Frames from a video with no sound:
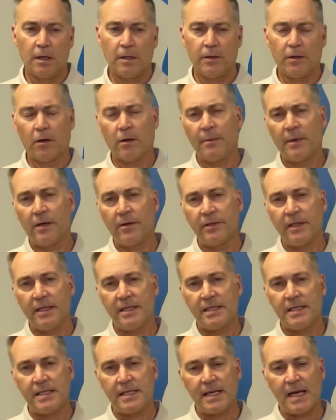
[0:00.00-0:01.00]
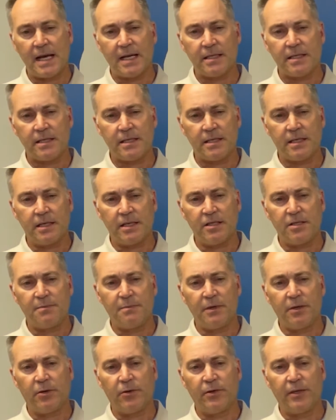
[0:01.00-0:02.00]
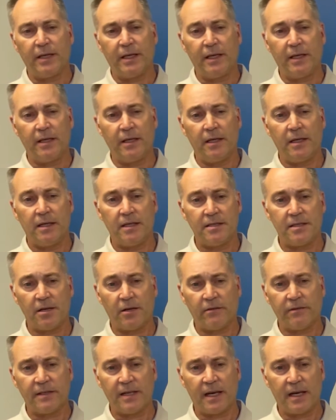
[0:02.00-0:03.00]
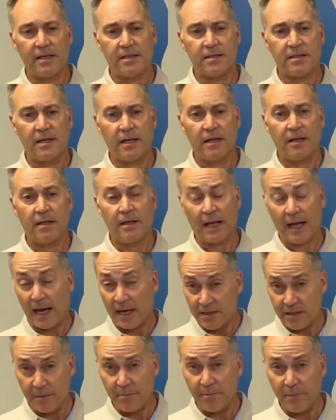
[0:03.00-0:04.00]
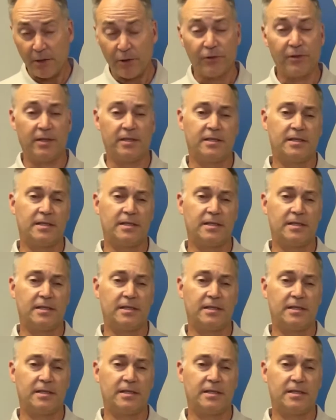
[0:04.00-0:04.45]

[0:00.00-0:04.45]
The RMLD-CS is built in self-test. It has a built-in